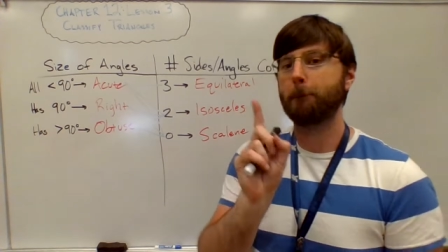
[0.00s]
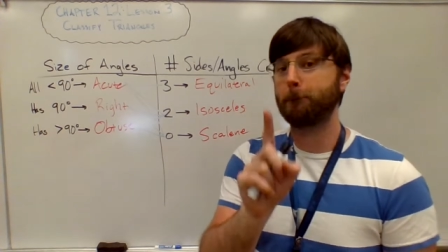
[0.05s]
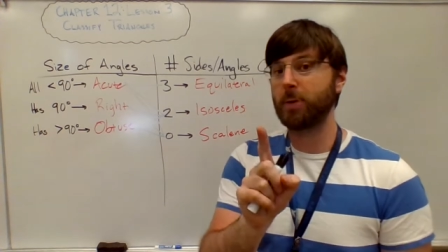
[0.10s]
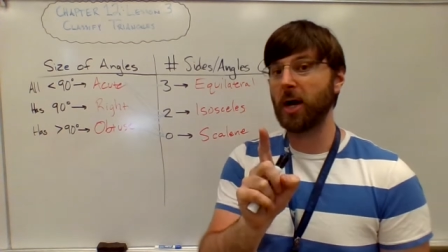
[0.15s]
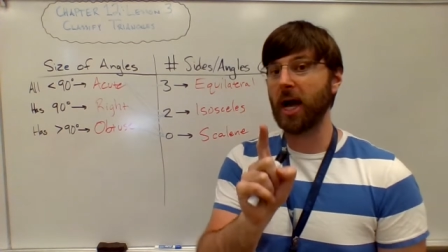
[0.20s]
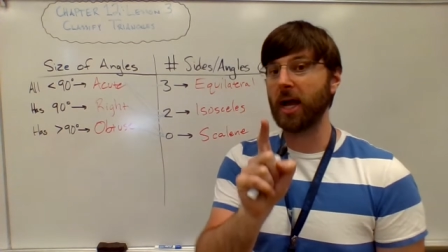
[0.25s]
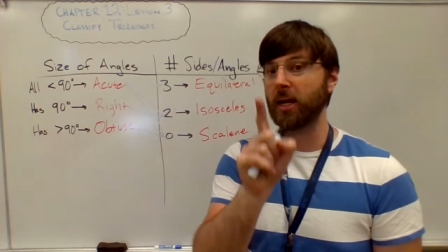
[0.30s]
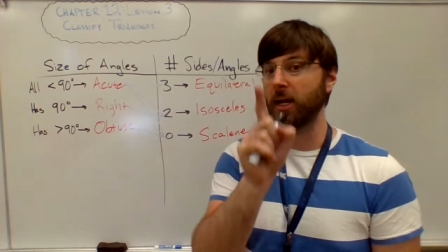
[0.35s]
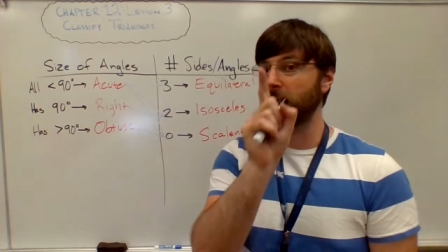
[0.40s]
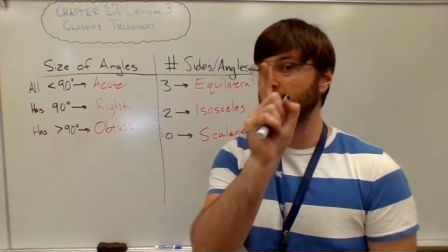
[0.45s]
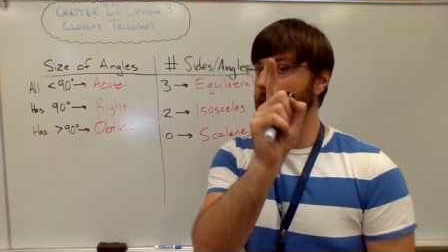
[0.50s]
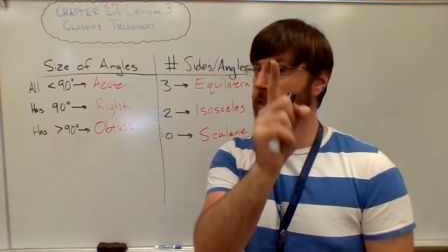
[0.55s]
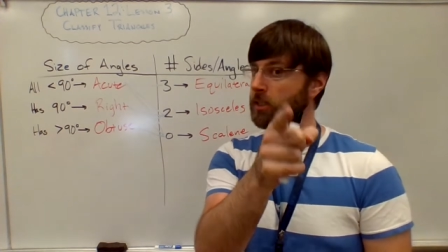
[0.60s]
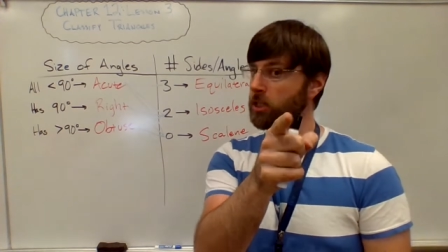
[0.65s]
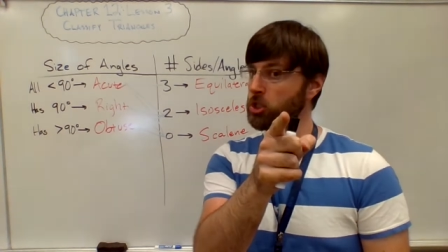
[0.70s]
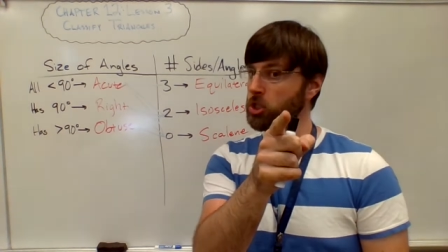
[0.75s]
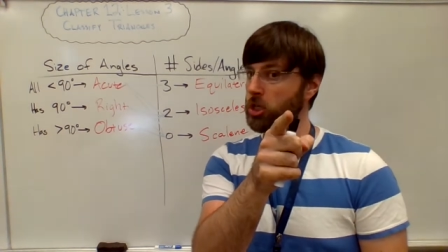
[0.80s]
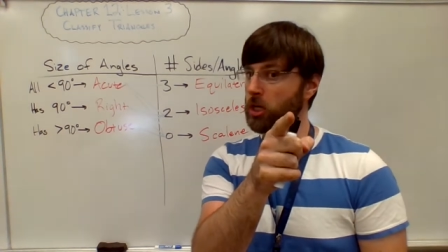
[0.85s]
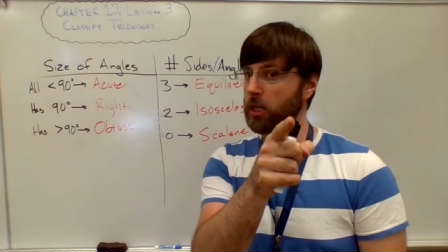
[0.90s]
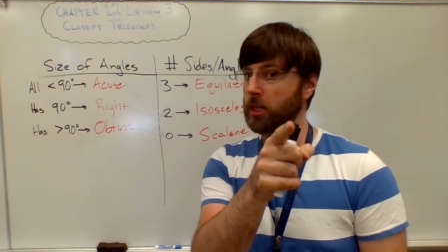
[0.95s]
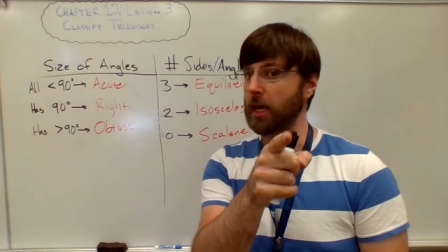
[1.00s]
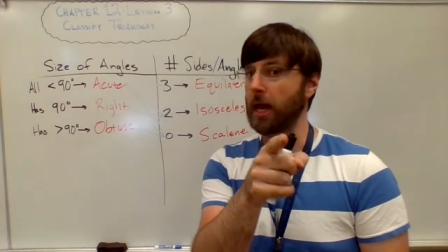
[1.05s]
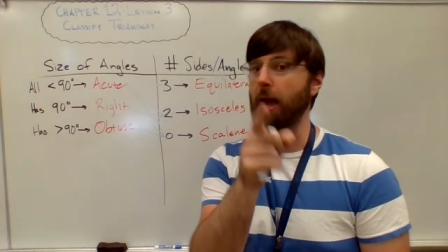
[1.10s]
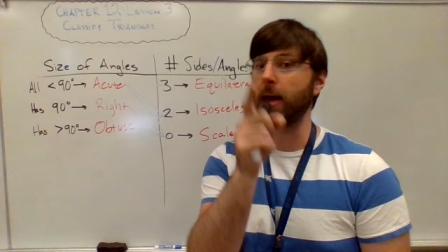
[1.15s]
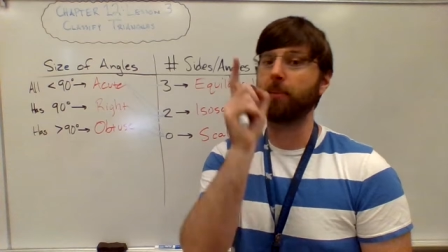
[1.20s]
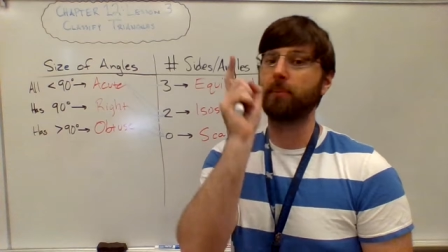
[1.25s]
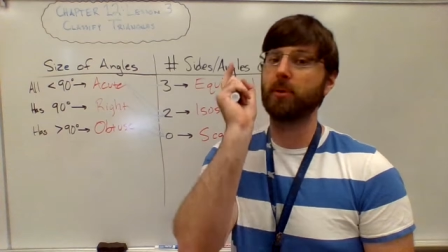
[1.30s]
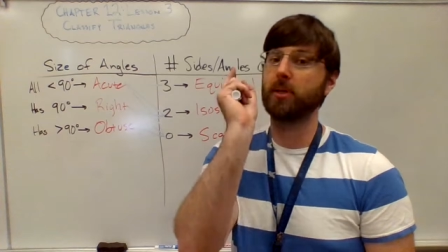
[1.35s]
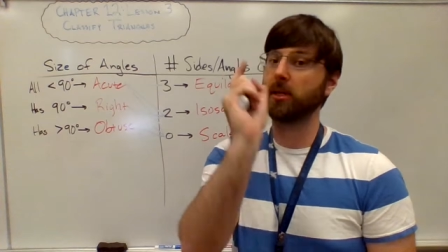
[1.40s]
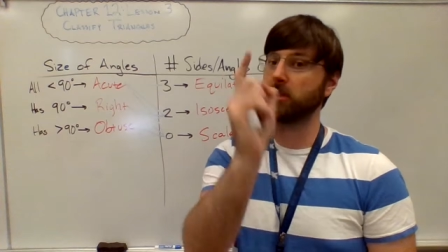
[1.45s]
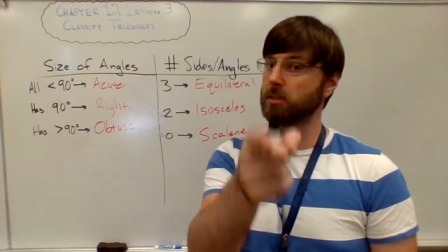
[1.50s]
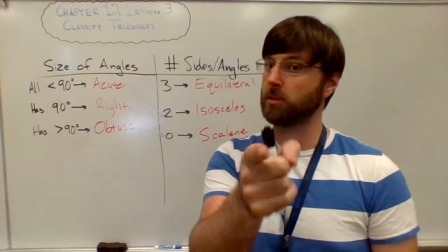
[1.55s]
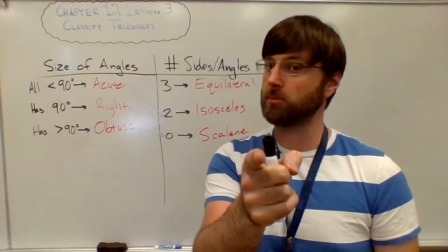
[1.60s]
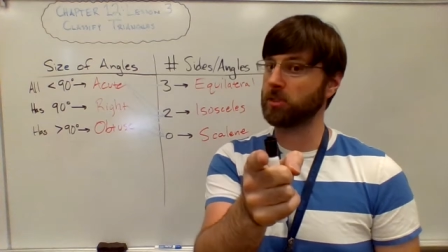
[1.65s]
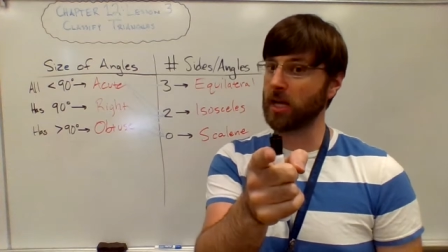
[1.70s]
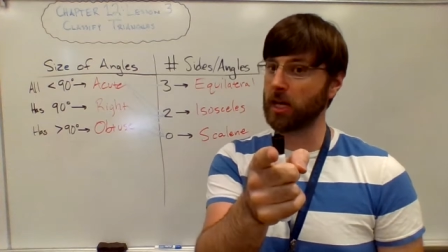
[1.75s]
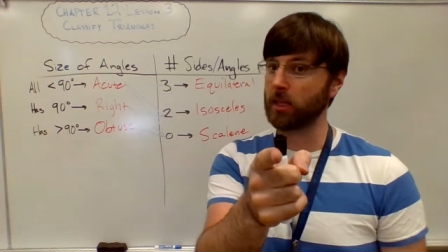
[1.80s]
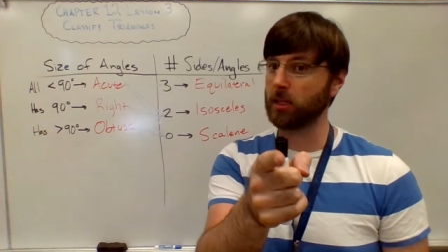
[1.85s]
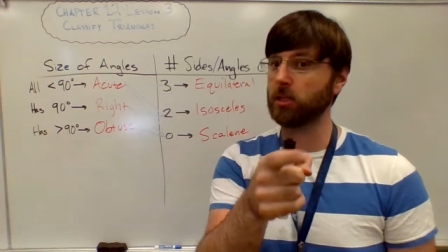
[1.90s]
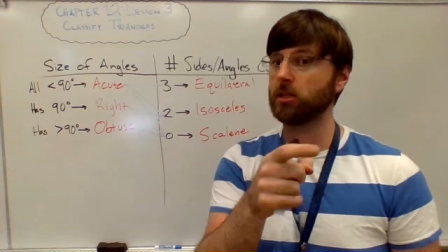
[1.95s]
But in addition to that, because I'm
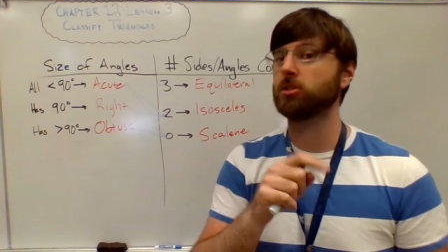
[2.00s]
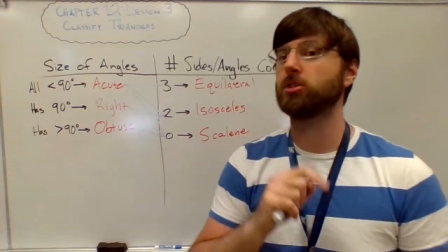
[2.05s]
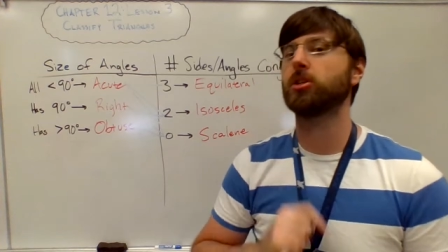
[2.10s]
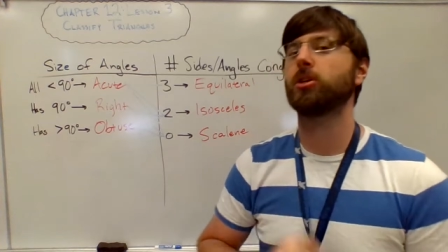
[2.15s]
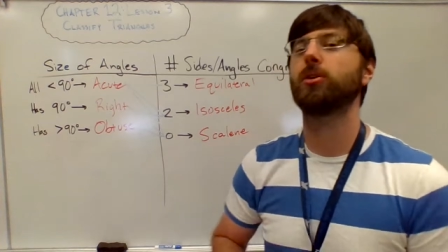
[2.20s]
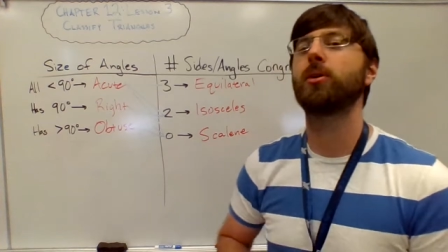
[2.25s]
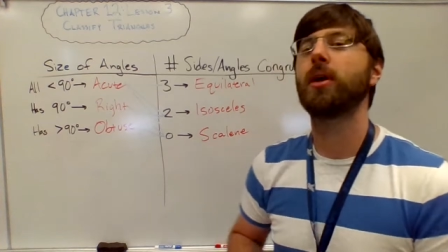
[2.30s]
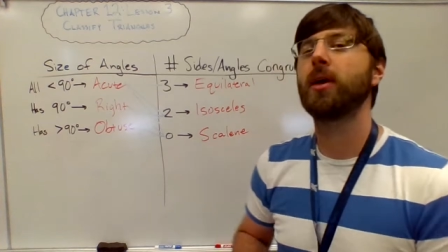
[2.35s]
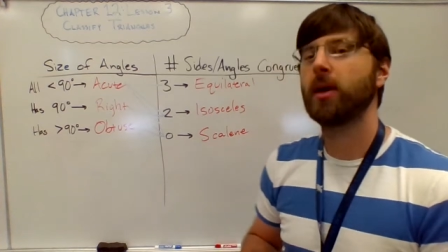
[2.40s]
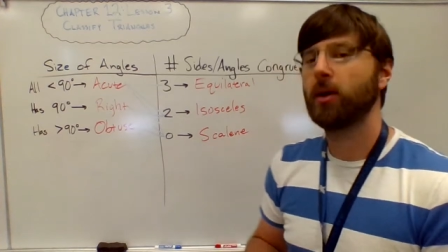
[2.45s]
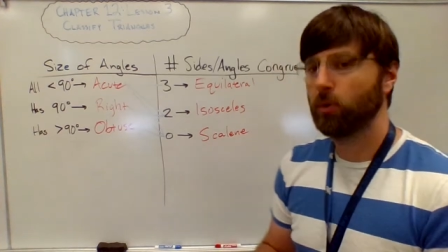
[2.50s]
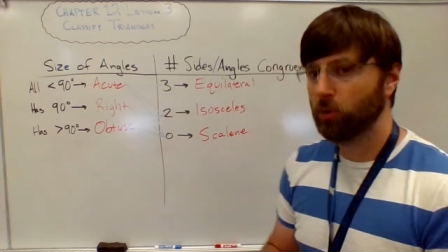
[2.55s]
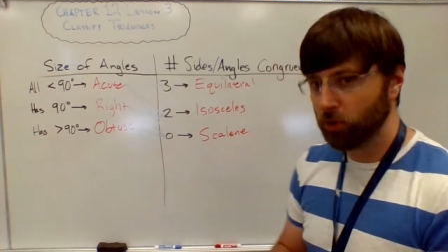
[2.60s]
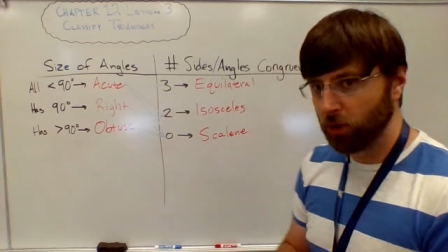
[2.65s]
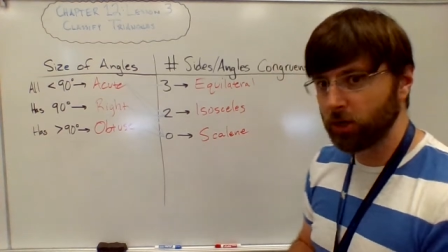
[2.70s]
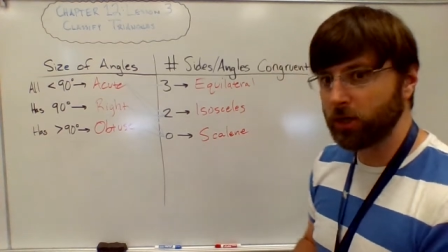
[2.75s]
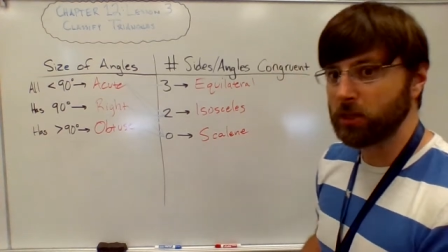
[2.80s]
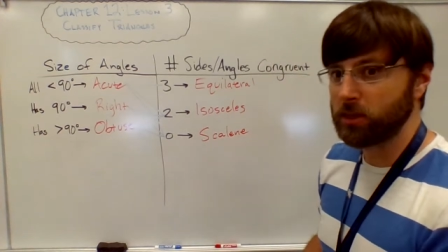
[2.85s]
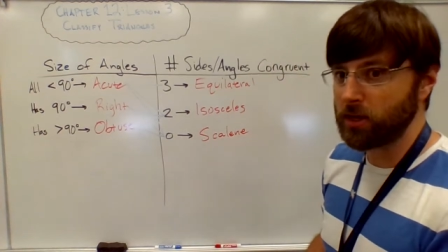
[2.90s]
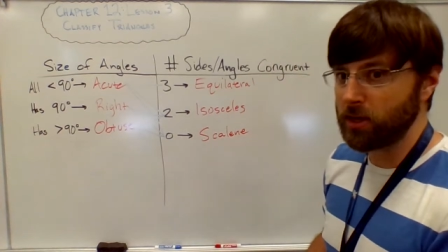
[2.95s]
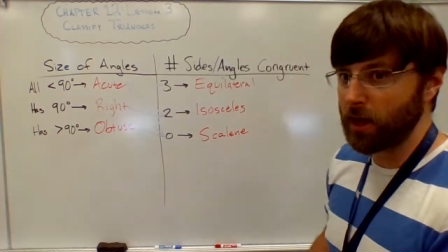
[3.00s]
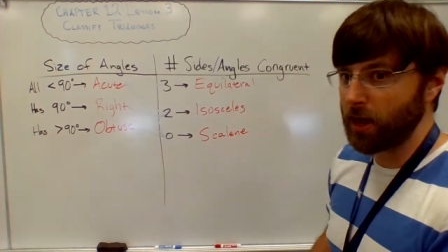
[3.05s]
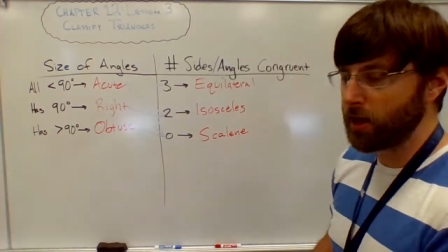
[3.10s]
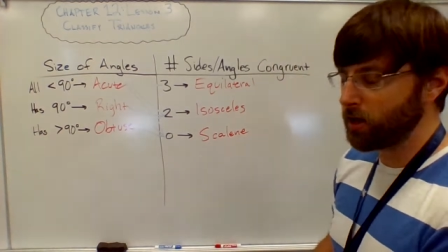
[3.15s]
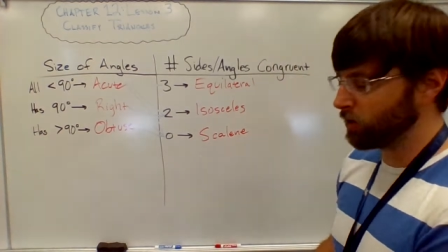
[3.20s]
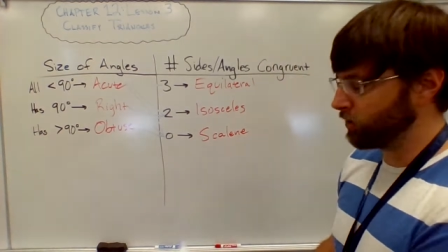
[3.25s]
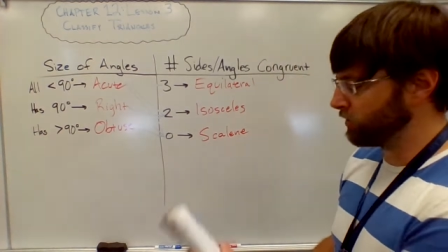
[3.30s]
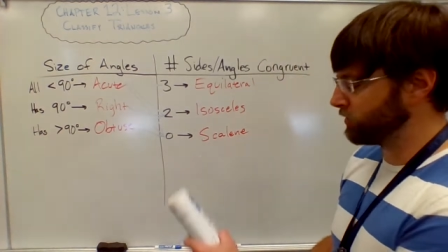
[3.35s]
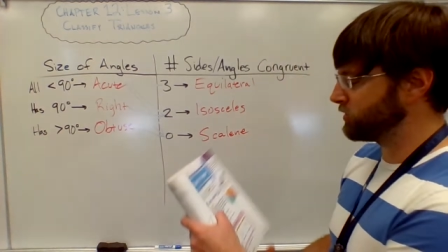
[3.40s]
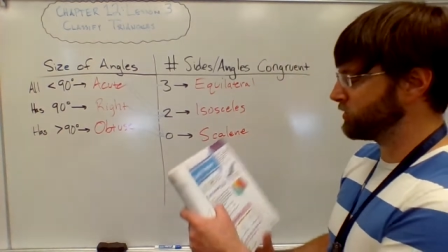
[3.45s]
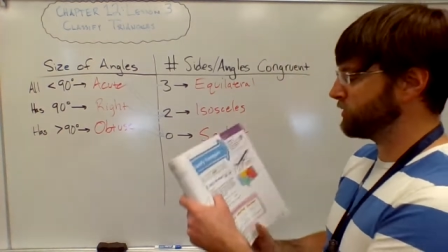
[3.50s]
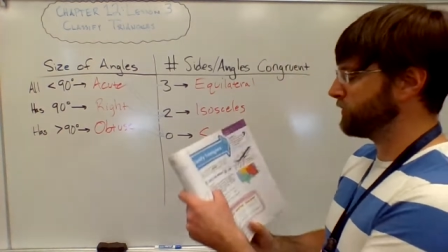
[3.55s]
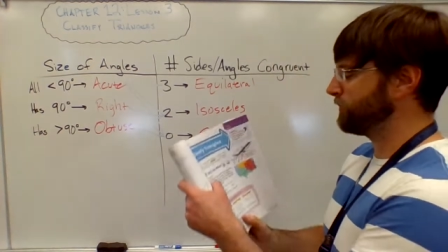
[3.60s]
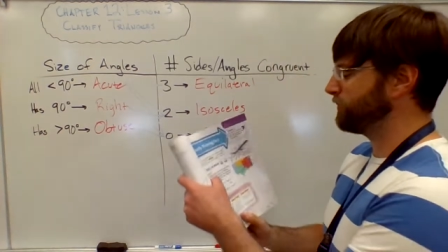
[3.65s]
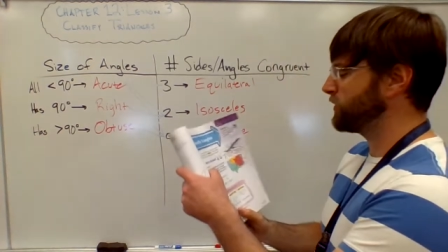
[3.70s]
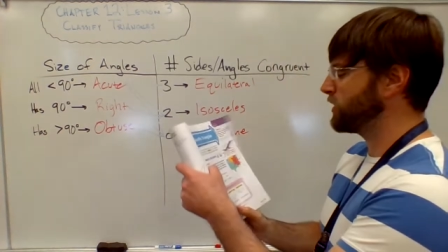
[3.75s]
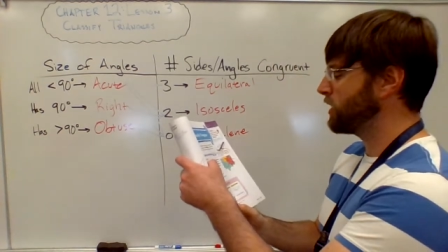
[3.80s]
telling you to, look at the angles.